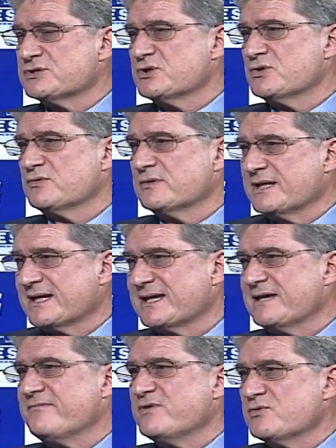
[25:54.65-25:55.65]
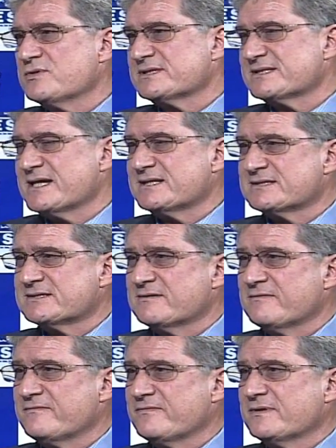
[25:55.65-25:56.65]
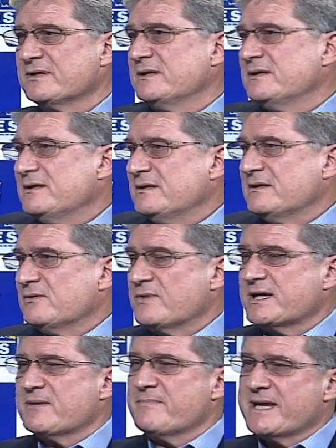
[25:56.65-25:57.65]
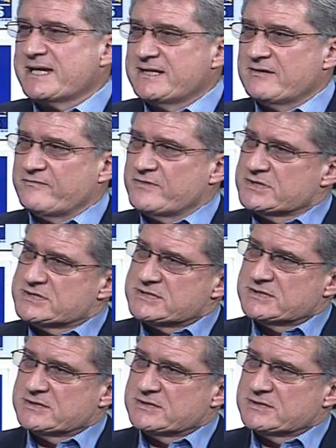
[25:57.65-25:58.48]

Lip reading: to that give you a sense of we can make a difference?